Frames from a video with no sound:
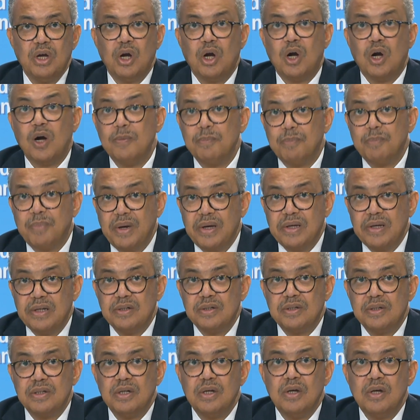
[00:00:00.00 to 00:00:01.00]

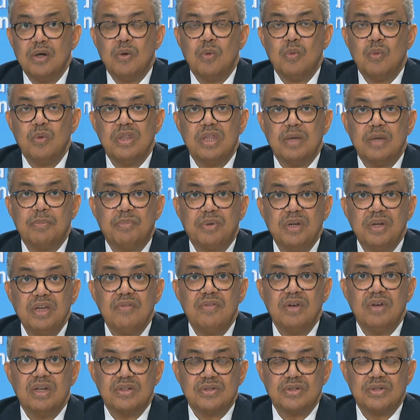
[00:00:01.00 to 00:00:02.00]
compared with the
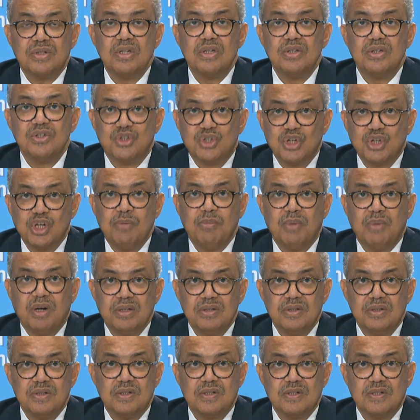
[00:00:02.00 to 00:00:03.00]
previous 3
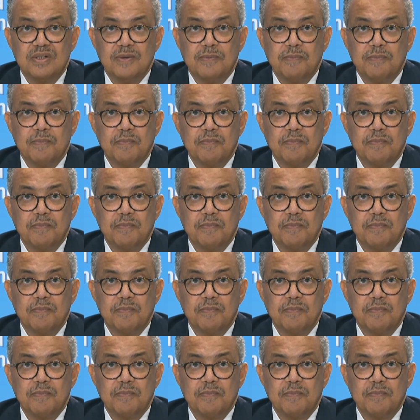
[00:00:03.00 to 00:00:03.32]
months.